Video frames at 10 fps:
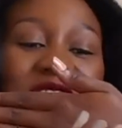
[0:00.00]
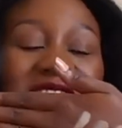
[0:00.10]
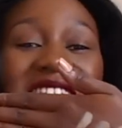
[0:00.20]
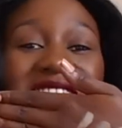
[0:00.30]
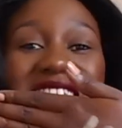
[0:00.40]

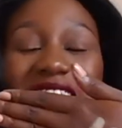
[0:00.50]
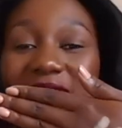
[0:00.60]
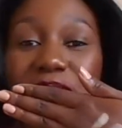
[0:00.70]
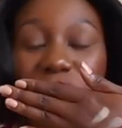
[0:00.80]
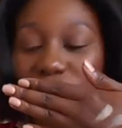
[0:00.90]
This is
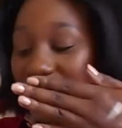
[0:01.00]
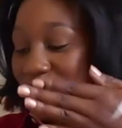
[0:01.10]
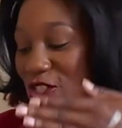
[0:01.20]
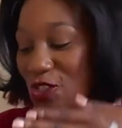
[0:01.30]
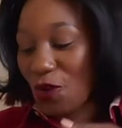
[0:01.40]
in between. This
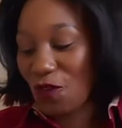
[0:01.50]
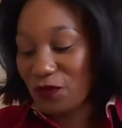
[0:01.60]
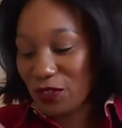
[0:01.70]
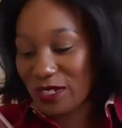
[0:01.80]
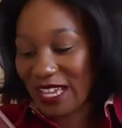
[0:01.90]
is so
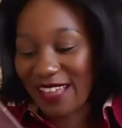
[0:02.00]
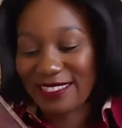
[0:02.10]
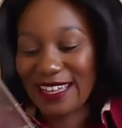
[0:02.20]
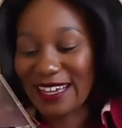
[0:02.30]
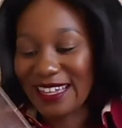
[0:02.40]
confusing. I
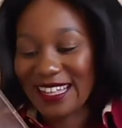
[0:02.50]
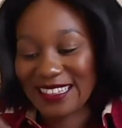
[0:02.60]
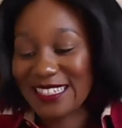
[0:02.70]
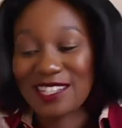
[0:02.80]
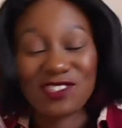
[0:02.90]
think
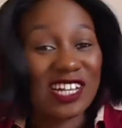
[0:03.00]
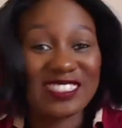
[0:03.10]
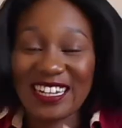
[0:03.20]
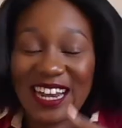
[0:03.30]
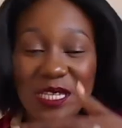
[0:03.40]
this is just
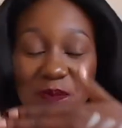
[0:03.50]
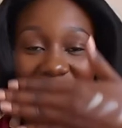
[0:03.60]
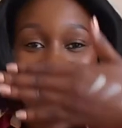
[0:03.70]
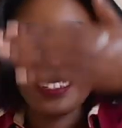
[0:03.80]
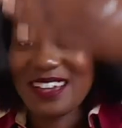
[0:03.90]
a nice
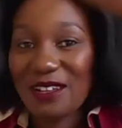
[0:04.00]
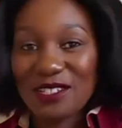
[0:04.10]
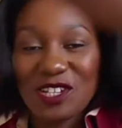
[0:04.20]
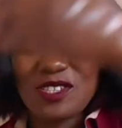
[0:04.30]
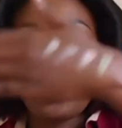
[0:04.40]
palette. I was
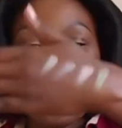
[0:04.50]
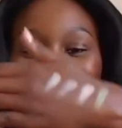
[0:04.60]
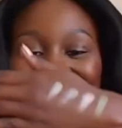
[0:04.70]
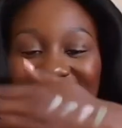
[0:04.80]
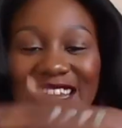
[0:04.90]
just so
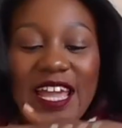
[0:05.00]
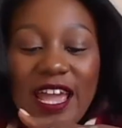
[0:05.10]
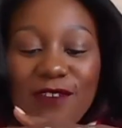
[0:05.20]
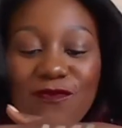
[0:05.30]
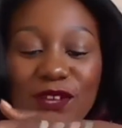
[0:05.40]
lucky.
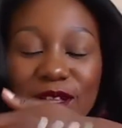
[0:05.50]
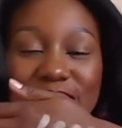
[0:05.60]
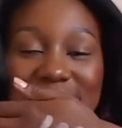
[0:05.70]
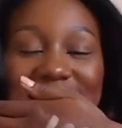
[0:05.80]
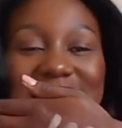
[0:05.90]
It's
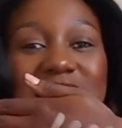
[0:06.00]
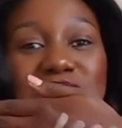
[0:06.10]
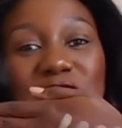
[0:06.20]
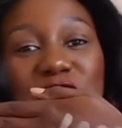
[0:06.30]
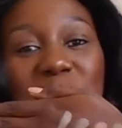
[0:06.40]
in
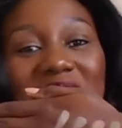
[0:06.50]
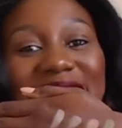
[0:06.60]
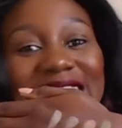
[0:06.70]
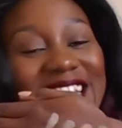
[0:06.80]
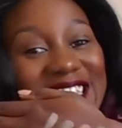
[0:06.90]

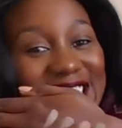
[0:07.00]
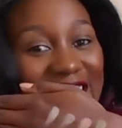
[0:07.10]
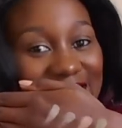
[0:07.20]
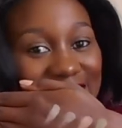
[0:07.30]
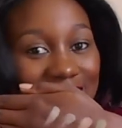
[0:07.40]
between
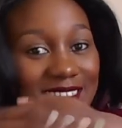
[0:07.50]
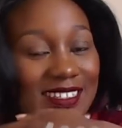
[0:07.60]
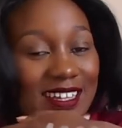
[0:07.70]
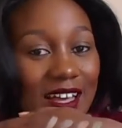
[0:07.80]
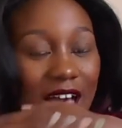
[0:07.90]
satin
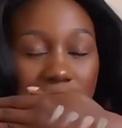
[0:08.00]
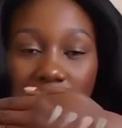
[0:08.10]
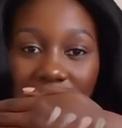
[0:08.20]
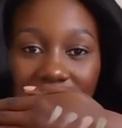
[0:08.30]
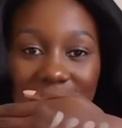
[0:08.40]
and
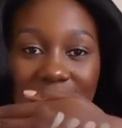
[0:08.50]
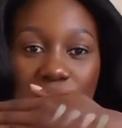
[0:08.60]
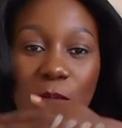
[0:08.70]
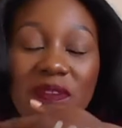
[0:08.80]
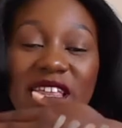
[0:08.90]
pearl,
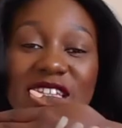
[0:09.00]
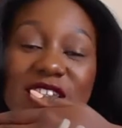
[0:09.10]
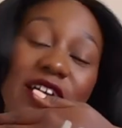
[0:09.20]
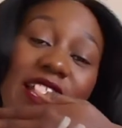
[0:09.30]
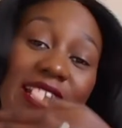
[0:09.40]
but then
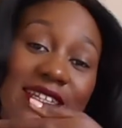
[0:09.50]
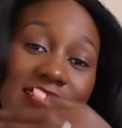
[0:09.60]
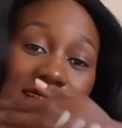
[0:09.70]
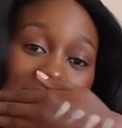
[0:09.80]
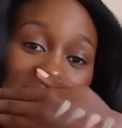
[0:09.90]

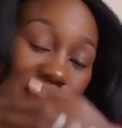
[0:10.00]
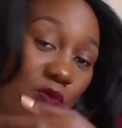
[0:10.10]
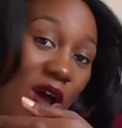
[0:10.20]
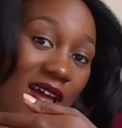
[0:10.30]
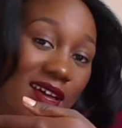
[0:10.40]
it can
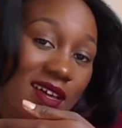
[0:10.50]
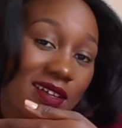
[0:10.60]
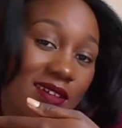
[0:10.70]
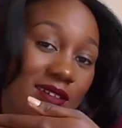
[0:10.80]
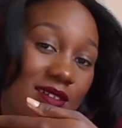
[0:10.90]
work
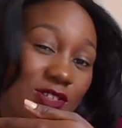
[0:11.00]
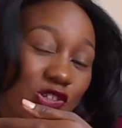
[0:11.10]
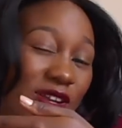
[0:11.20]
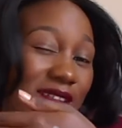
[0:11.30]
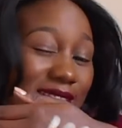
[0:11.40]

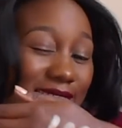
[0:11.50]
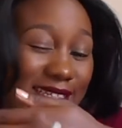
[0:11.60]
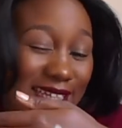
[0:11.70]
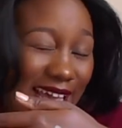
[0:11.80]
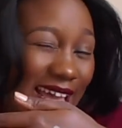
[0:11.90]
during the
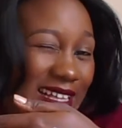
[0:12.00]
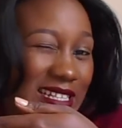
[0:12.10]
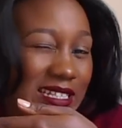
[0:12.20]
day.